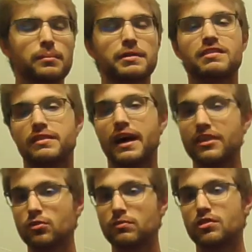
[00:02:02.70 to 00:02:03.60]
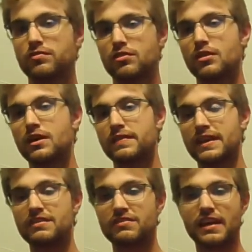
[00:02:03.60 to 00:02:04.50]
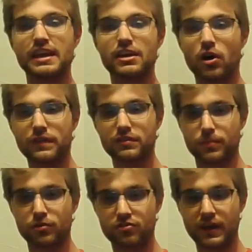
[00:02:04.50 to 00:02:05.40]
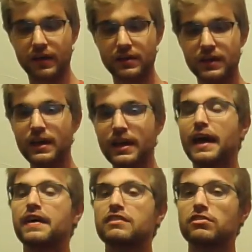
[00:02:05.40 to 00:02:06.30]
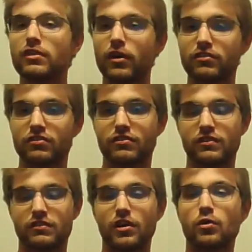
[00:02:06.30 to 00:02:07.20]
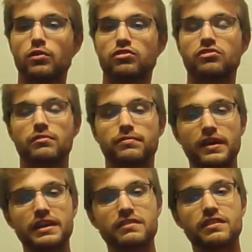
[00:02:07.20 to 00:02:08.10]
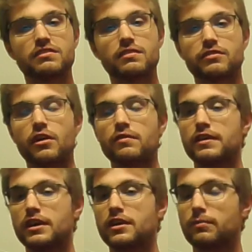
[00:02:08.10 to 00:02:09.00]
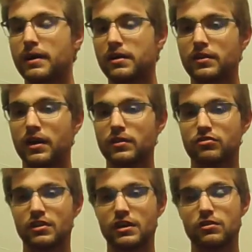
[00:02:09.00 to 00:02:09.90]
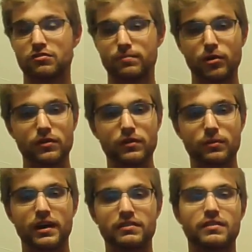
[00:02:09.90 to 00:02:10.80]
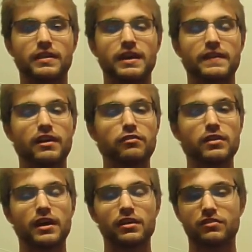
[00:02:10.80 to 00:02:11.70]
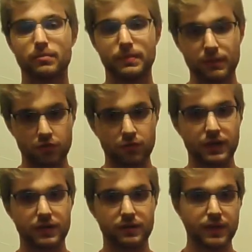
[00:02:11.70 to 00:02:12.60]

but he's lied to himself so long that he's taken on this personality, and that's a narcissist, which is an inflated sense of self, thinking you're better than others, thinking you're smarter than the rest, and thinking that everyone else is a pipsqueak.